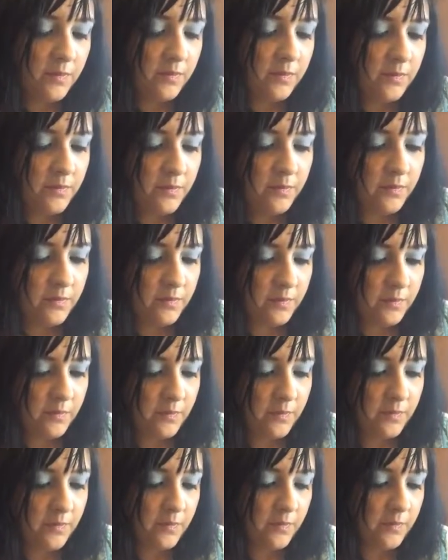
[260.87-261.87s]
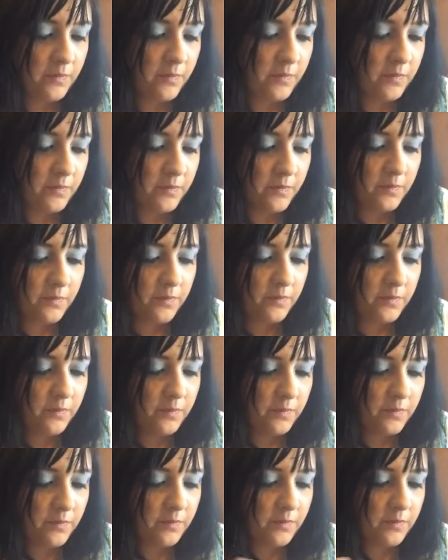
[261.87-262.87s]

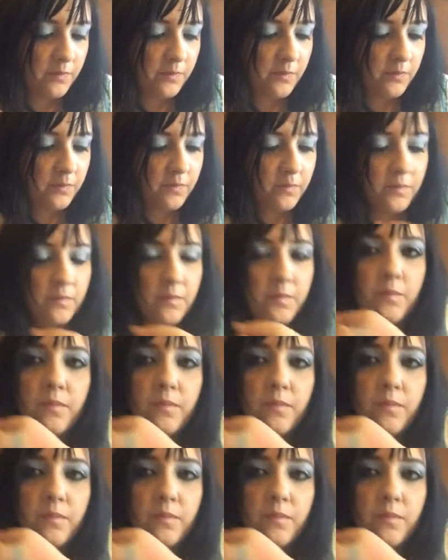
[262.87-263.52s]
Nobody speaks.